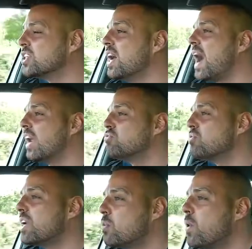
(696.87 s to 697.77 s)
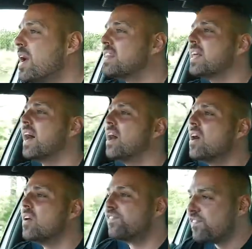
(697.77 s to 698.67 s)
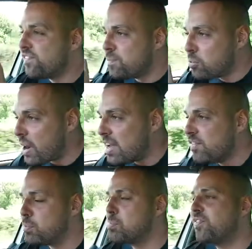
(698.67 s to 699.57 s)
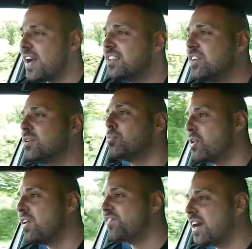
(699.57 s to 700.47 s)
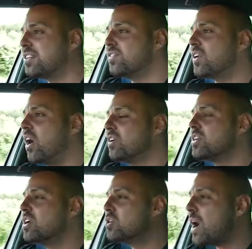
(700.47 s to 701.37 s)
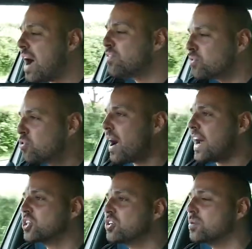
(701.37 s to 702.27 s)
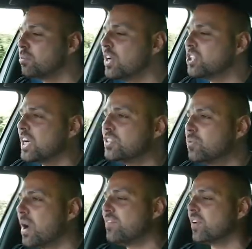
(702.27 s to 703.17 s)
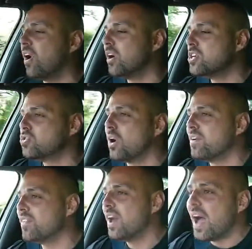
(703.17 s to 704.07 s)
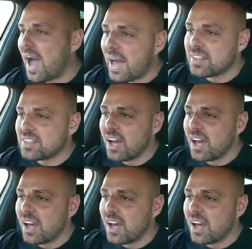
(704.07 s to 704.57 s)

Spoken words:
And it's really weird that faceless and pre-facelift cars, you have gratitude and appreciation for whatever car you drive, and